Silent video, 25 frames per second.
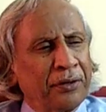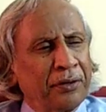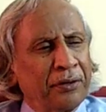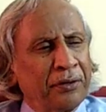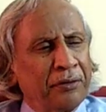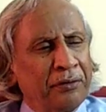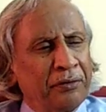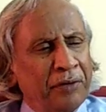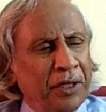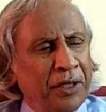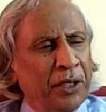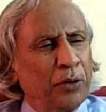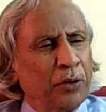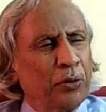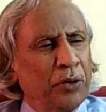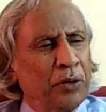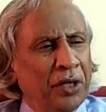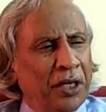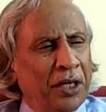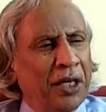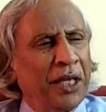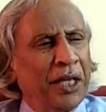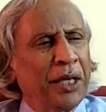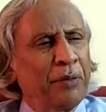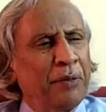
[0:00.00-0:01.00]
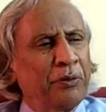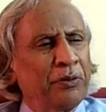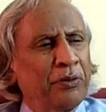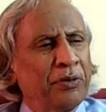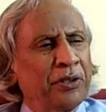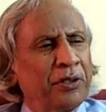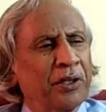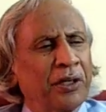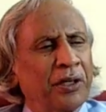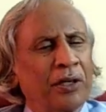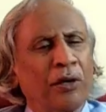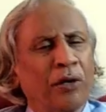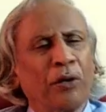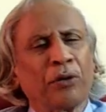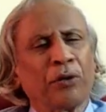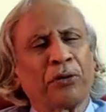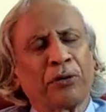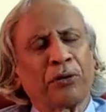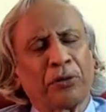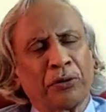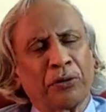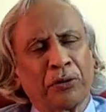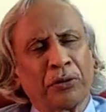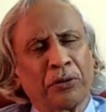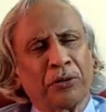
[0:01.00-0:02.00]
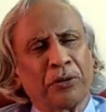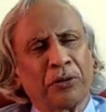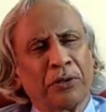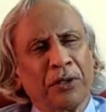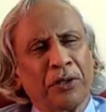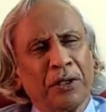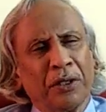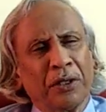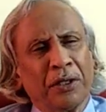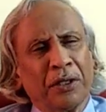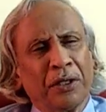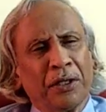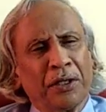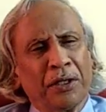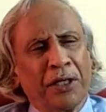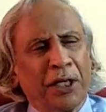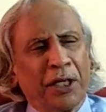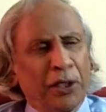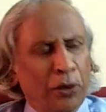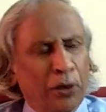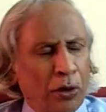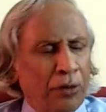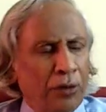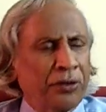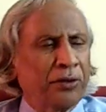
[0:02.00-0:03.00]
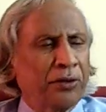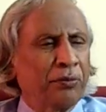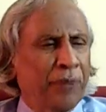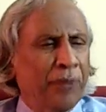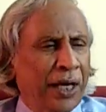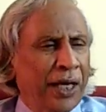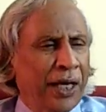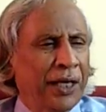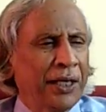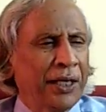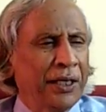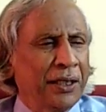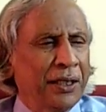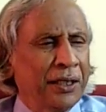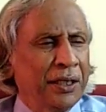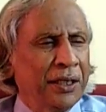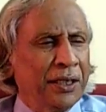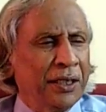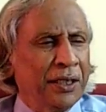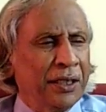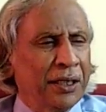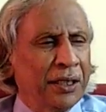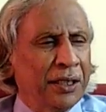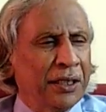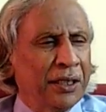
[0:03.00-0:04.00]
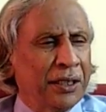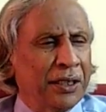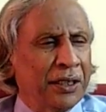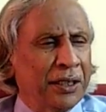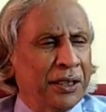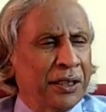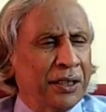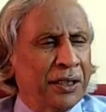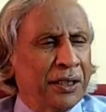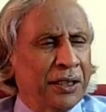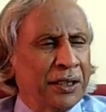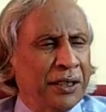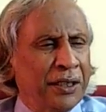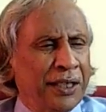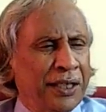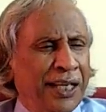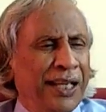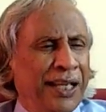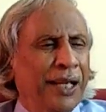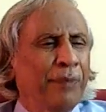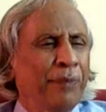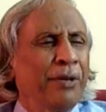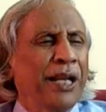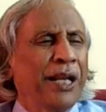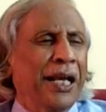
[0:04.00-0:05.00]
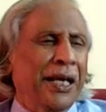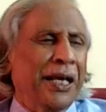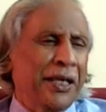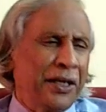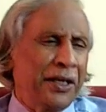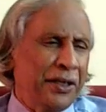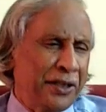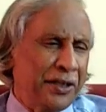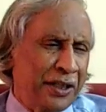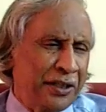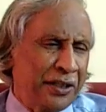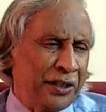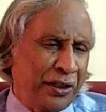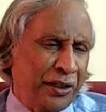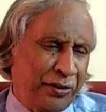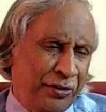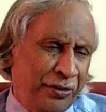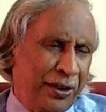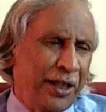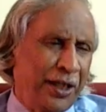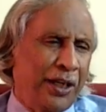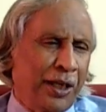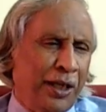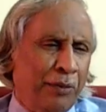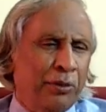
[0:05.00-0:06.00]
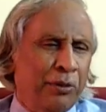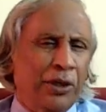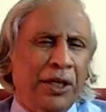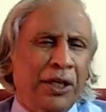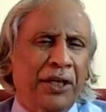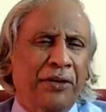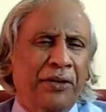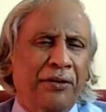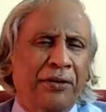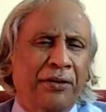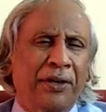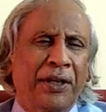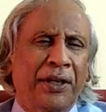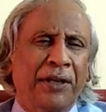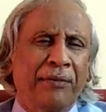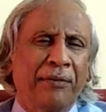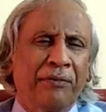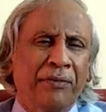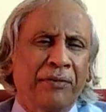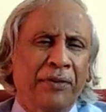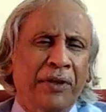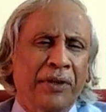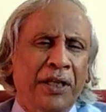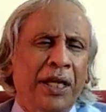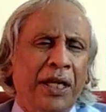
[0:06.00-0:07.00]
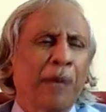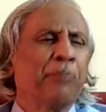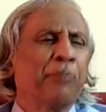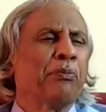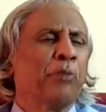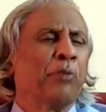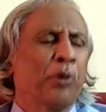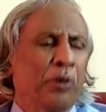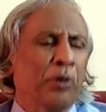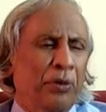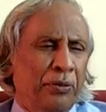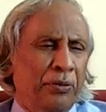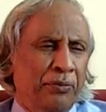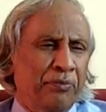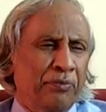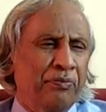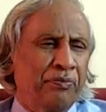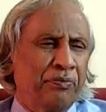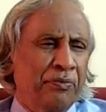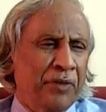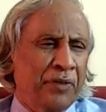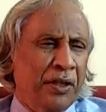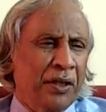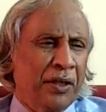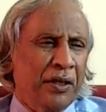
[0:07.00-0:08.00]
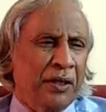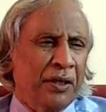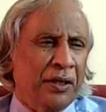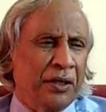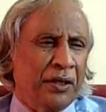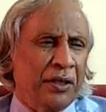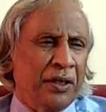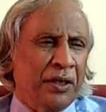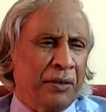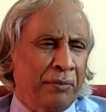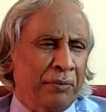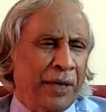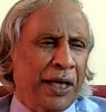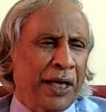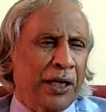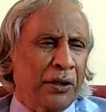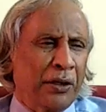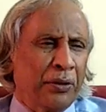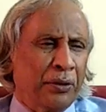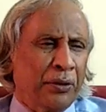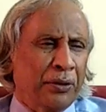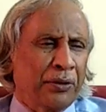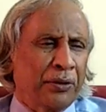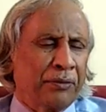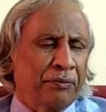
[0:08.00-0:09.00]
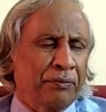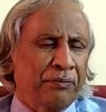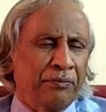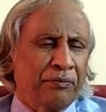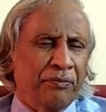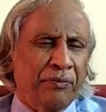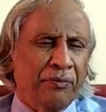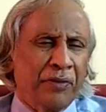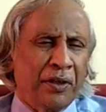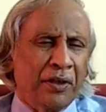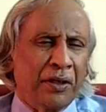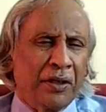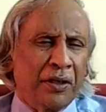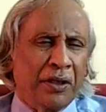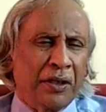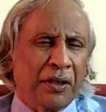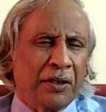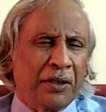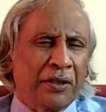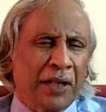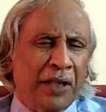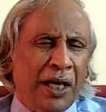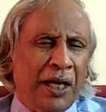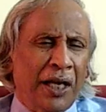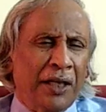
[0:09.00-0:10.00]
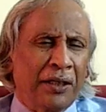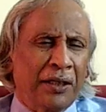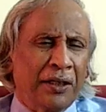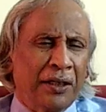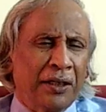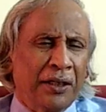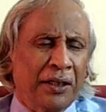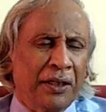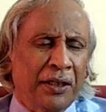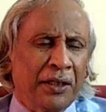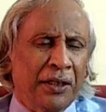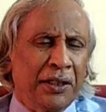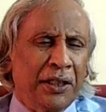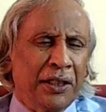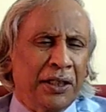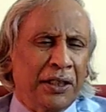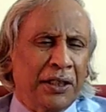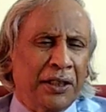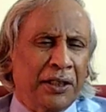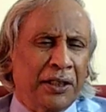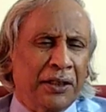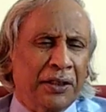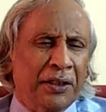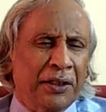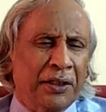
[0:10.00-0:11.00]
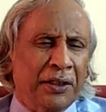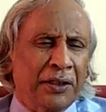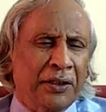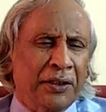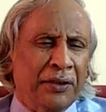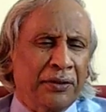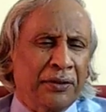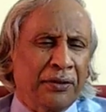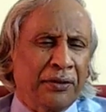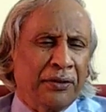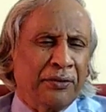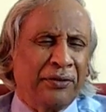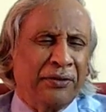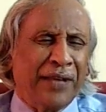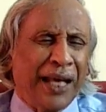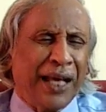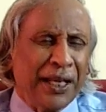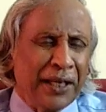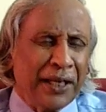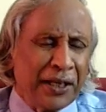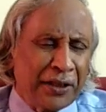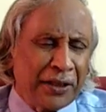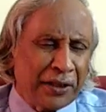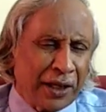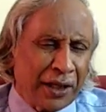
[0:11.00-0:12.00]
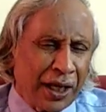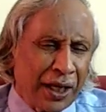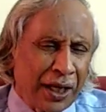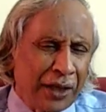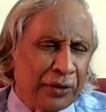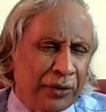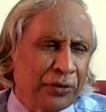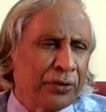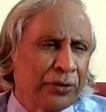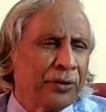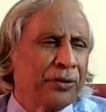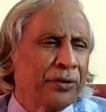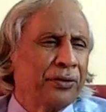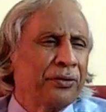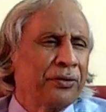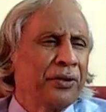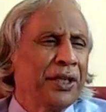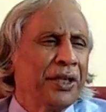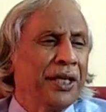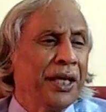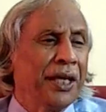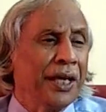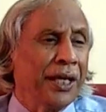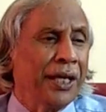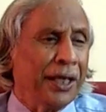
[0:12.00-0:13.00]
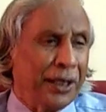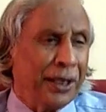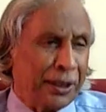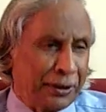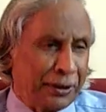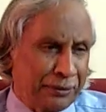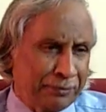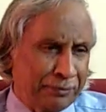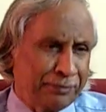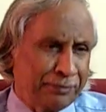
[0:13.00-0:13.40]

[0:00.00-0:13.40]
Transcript: very good claims, which are also endorsed by Enable Accredited Testing Laboratory, YAPMO, in Bangalore, that it sanitizes the air.